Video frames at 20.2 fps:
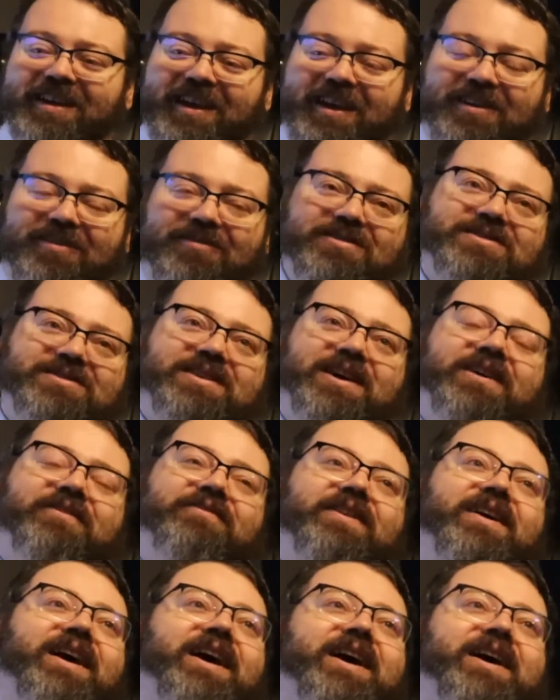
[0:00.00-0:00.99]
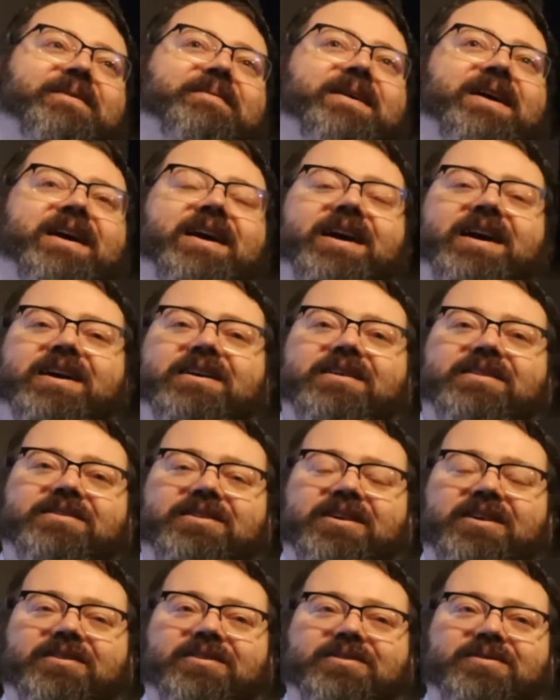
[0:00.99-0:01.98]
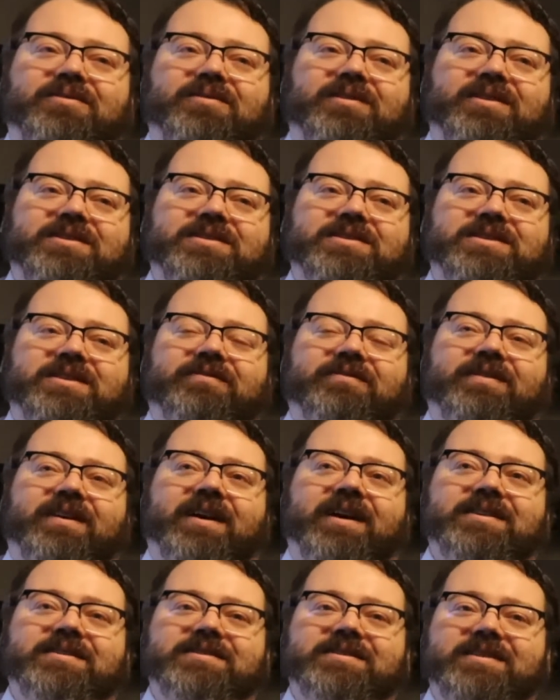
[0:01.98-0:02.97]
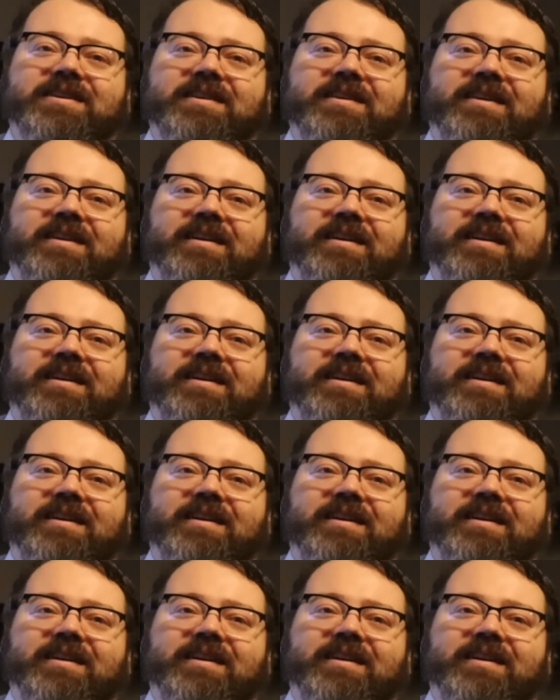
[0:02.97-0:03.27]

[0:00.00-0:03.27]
sci-fi. The coolest device.